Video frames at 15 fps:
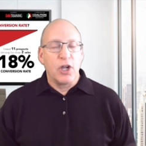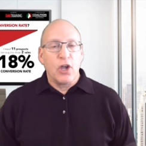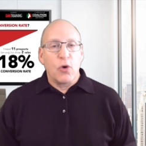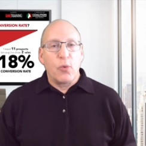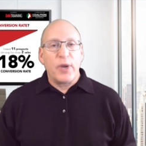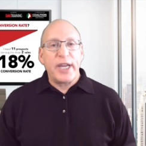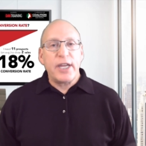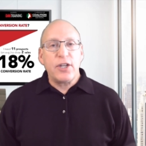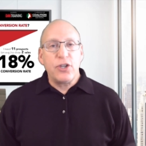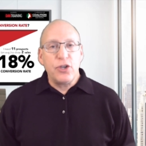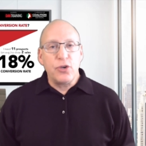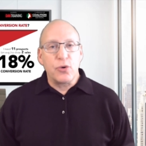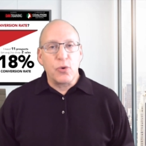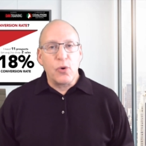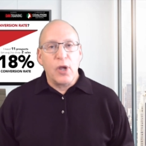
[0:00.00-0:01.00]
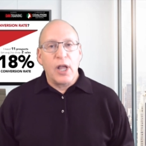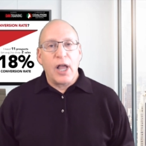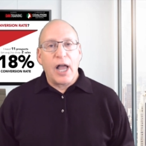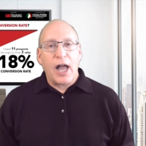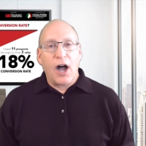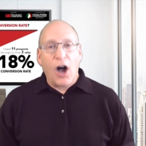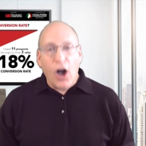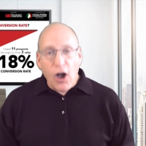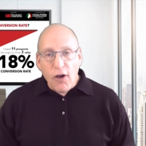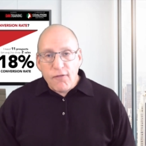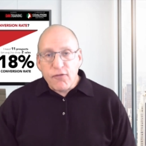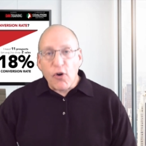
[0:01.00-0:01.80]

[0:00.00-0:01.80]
We knew of